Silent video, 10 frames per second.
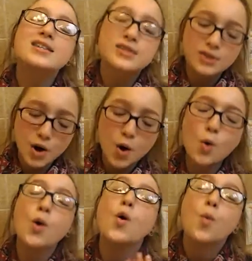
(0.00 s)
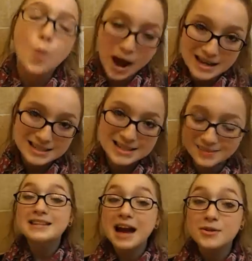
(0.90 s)
So White.
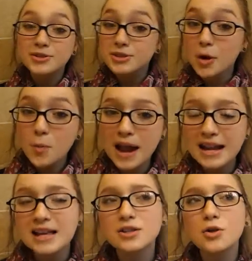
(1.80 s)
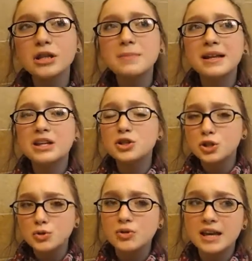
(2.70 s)
Now, So White has only been in
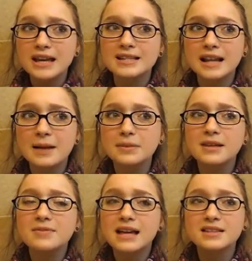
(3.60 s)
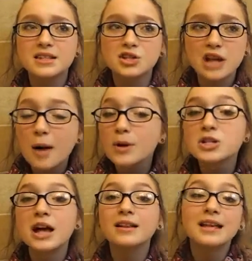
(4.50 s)
two things, and I believe that's the shower
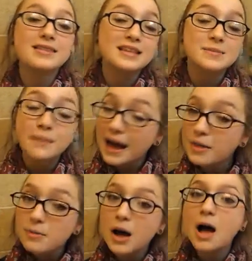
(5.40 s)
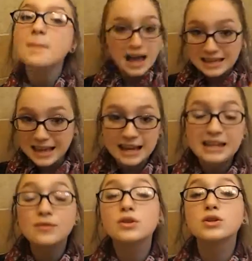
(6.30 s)
gel and this bath bomb. I
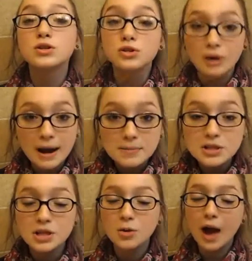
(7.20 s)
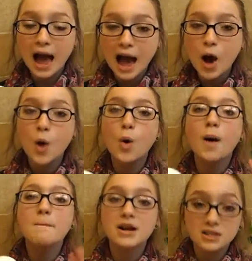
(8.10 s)
can't even describe to you
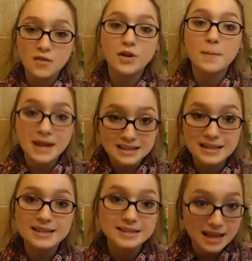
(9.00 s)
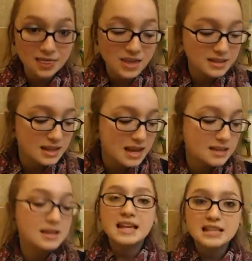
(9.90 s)
how much of an amazing scent this
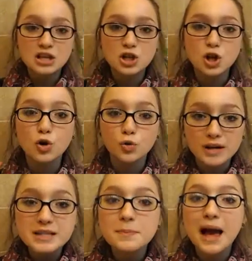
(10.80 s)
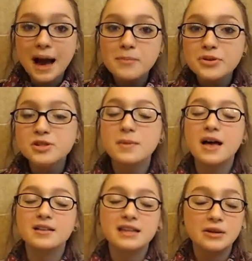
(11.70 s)
is. It's such a crisp apple
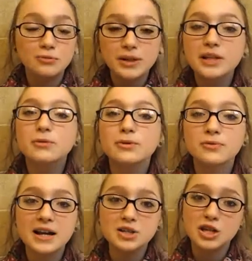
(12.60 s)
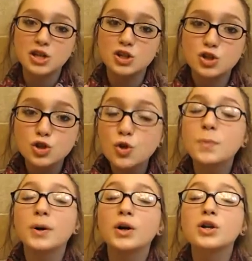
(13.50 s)
smell. It's like really refreshing,
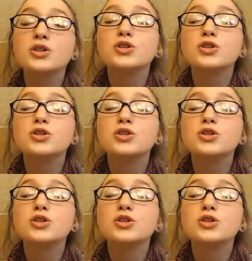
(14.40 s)
super